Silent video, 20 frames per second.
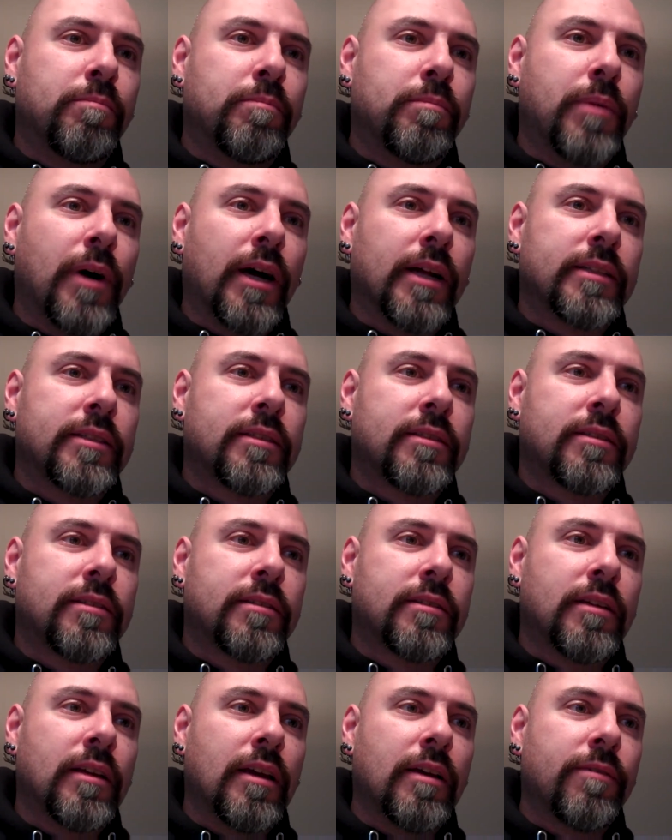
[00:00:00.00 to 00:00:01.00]

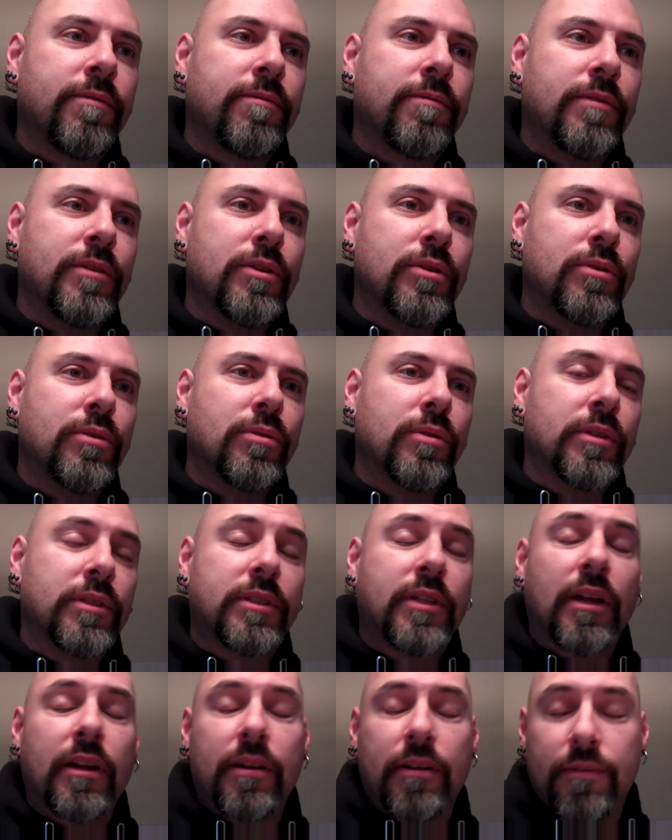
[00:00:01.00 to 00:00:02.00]
But if you,
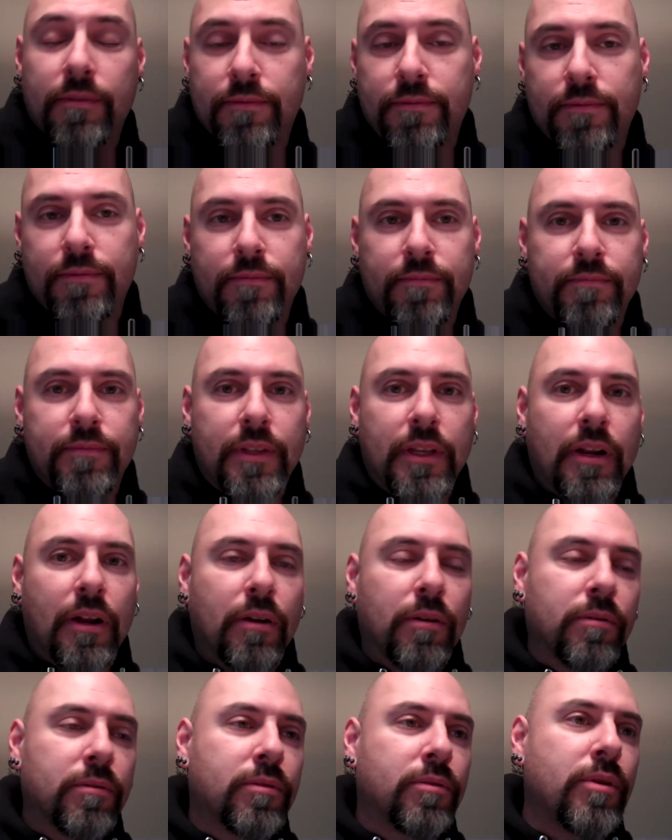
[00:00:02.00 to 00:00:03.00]
instead of,
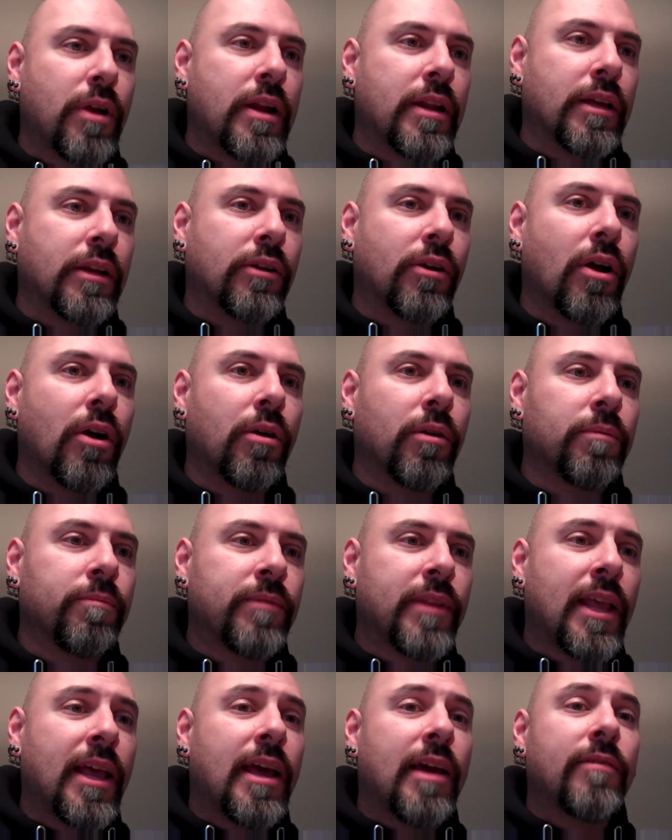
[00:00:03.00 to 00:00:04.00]
creating your own,
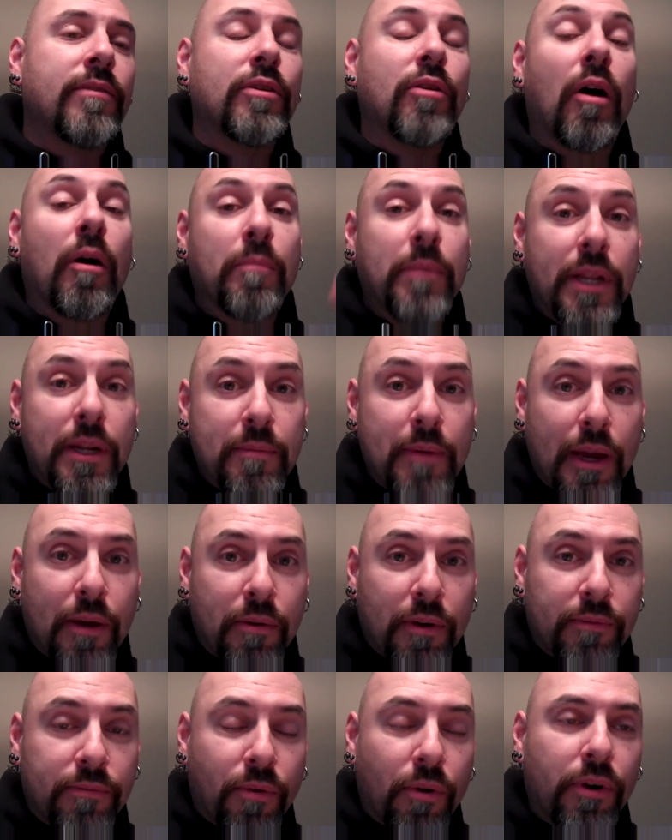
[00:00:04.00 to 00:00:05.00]
if you want me to make
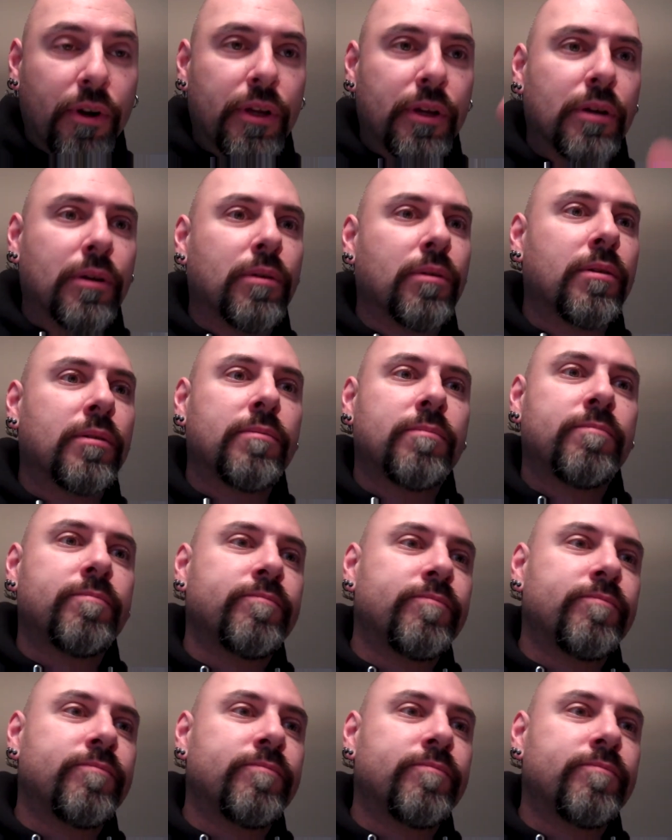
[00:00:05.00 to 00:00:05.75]
one for you,